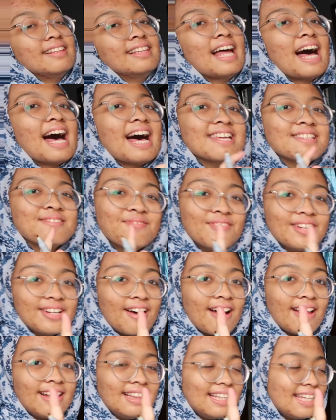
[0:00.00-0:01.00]
Last but
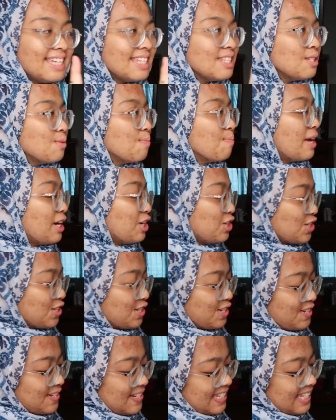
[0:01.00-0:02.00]
not least, make sure
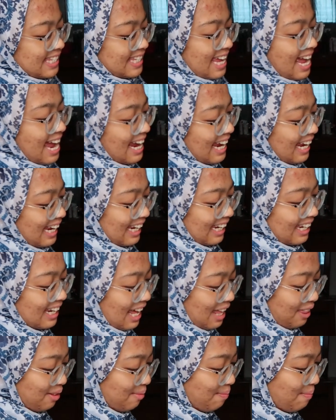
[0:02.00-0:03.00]
you sign
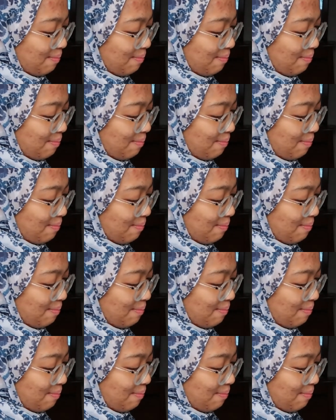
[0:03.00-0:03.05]
at the